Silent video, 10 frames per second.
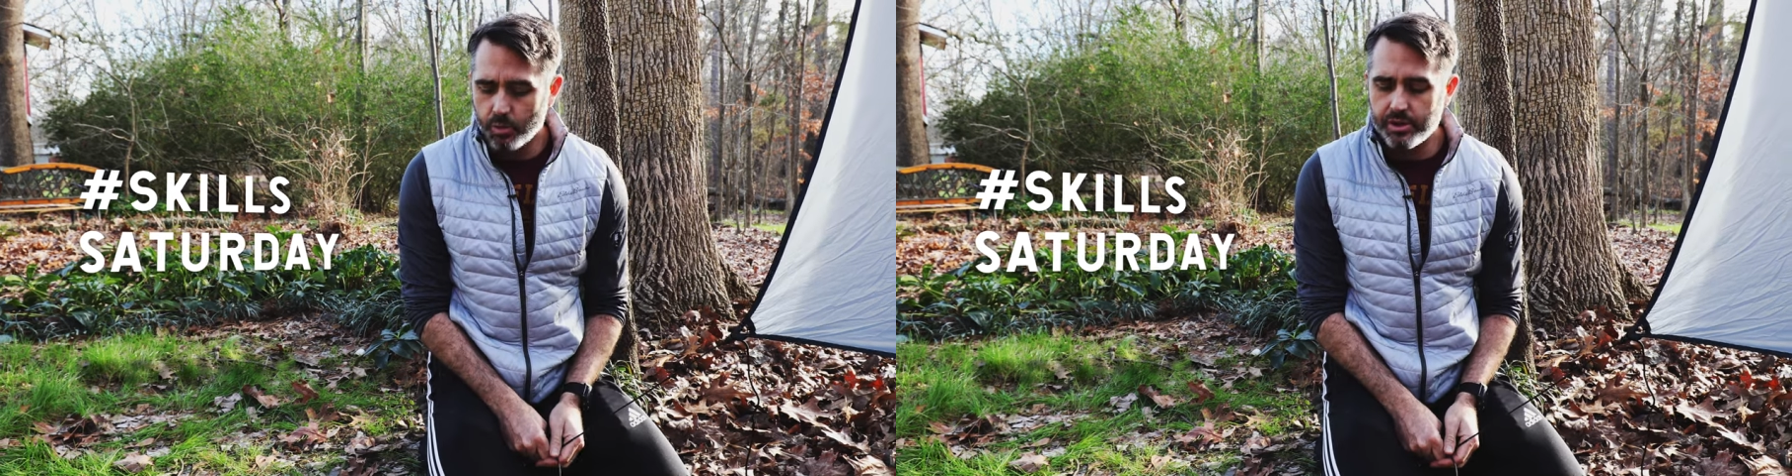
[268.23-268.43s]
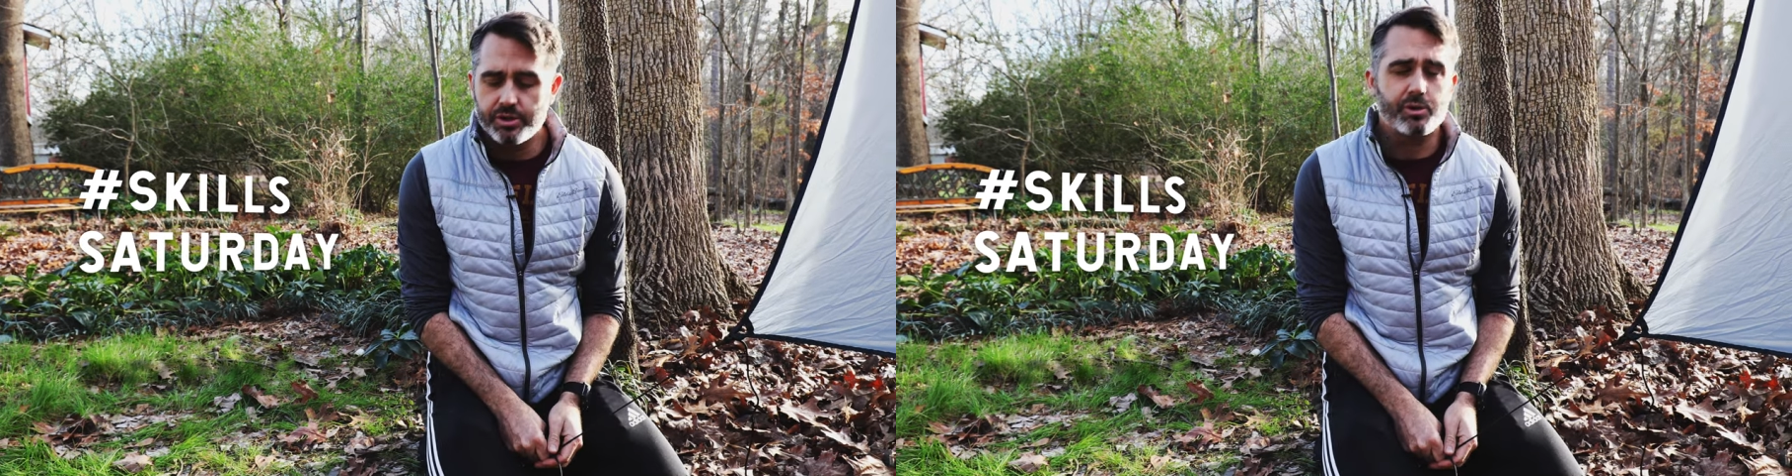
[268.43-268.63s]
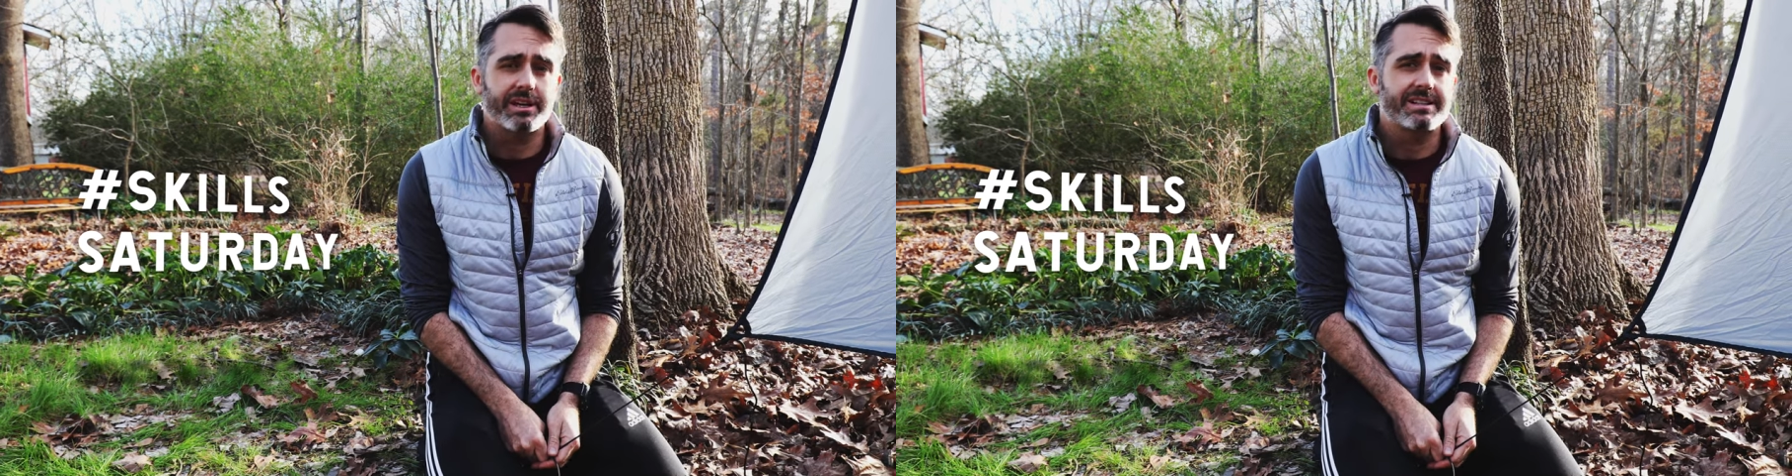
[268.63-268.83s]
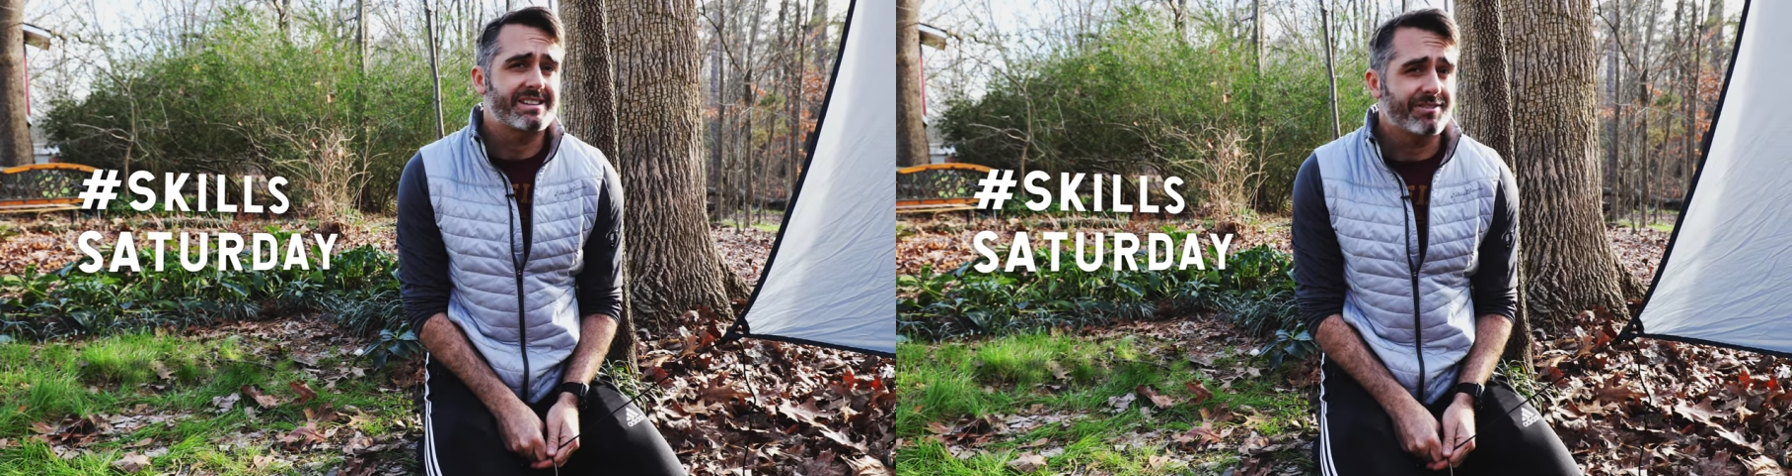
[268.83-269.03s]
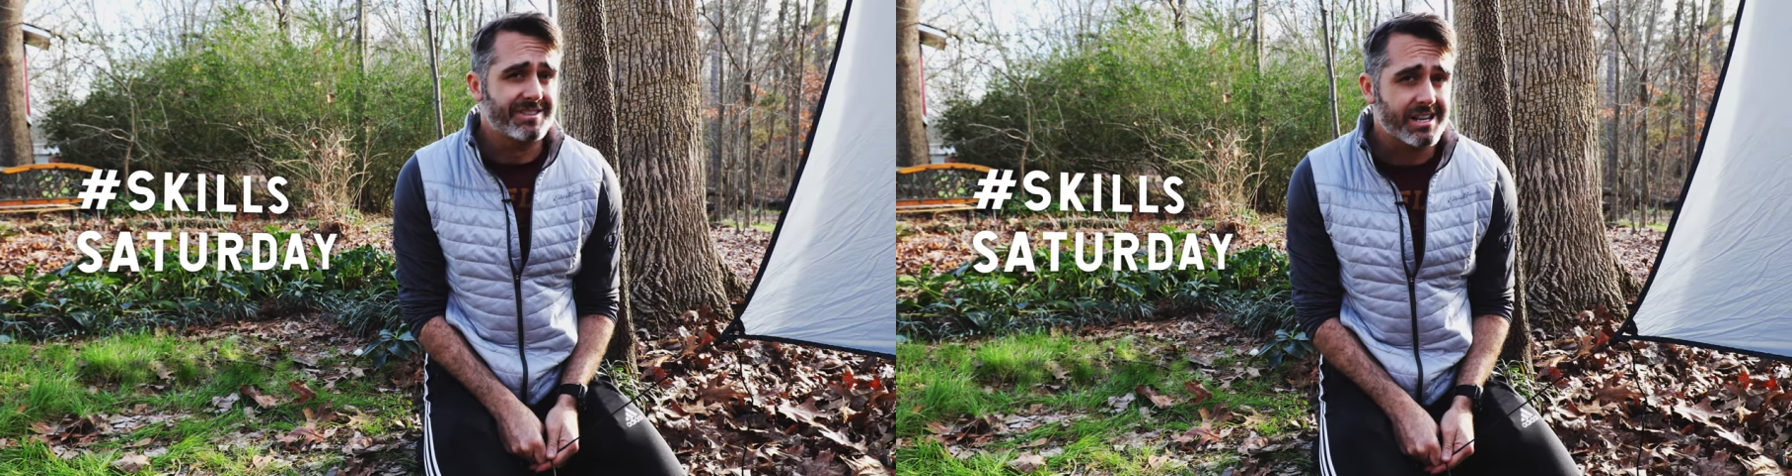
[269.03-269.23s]
We're doing
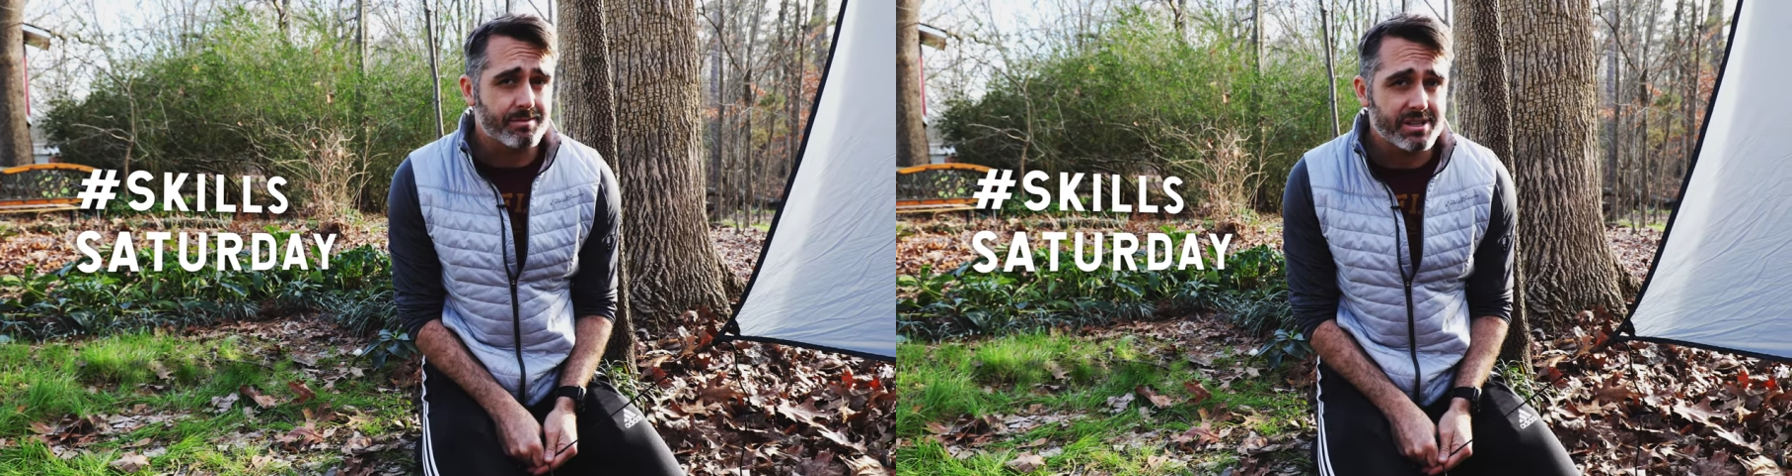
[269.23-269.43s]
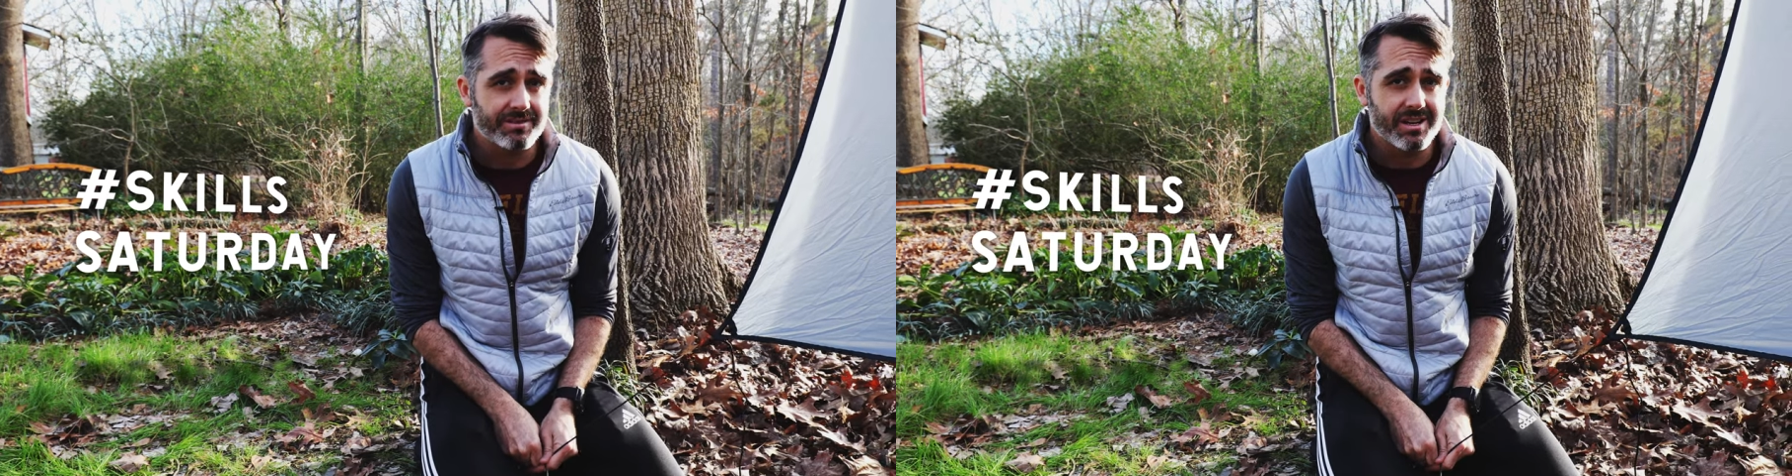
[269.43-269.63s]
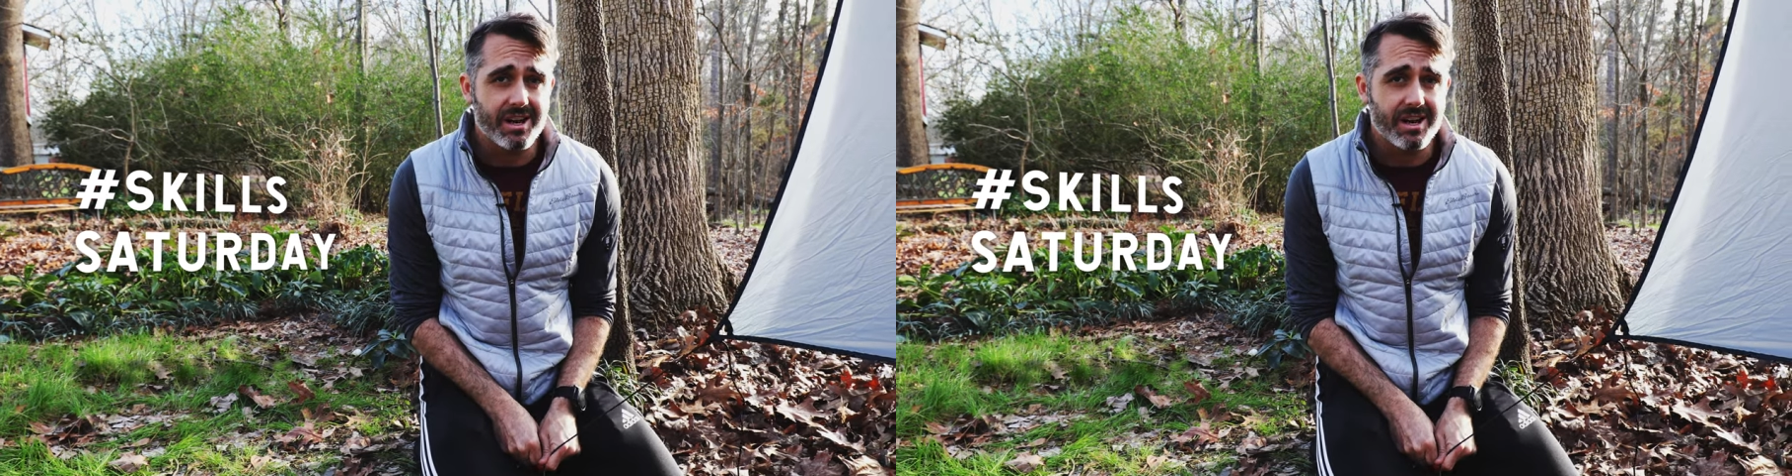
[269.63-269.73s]
different types of